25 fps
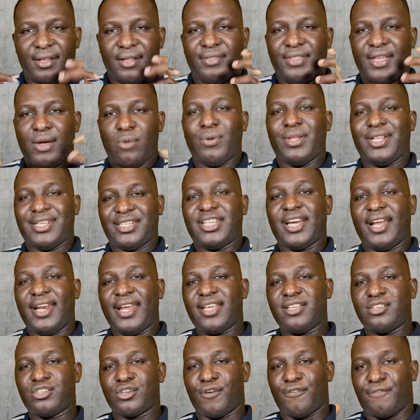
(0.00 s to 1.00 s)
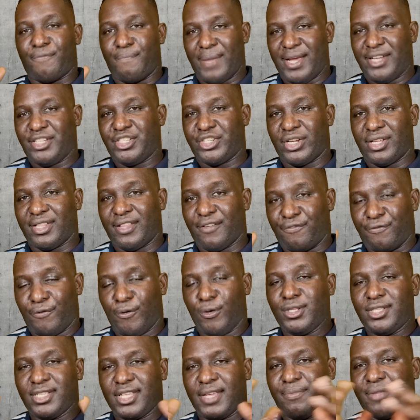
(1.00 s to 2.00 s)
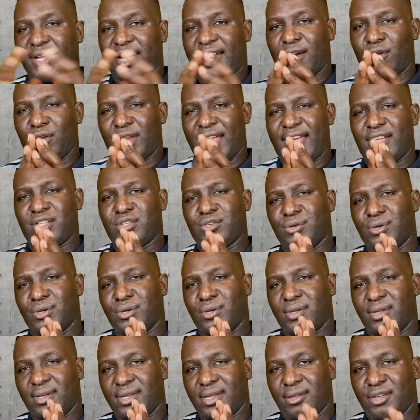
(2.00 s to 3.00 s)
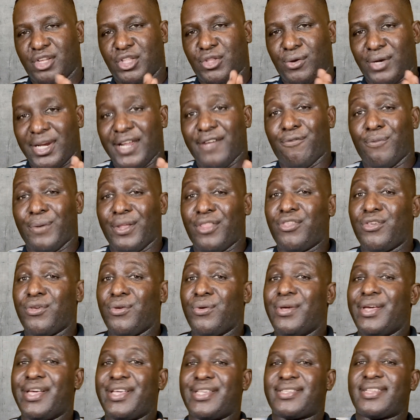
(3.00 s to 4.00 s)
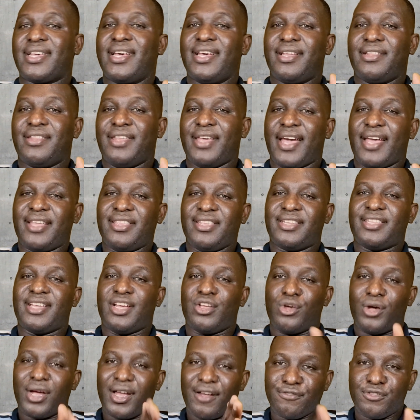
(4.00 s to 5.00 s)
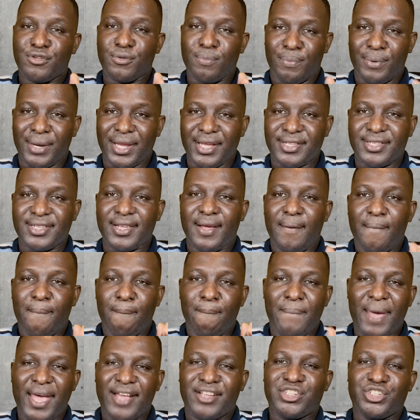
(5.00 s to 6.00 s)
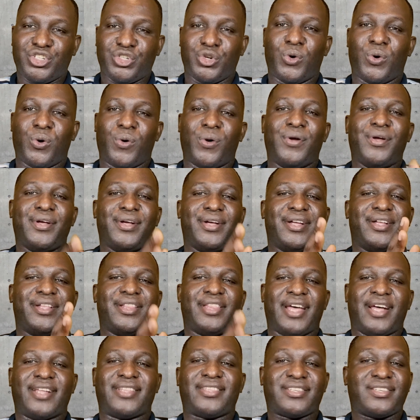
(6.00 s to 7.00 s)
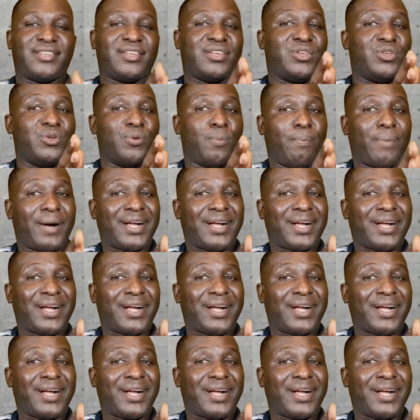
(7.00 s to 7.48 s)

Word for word: Then with the challenge of meshing, the fourth tip that I would like to you know leave with you is the idea that you have to please make sure that you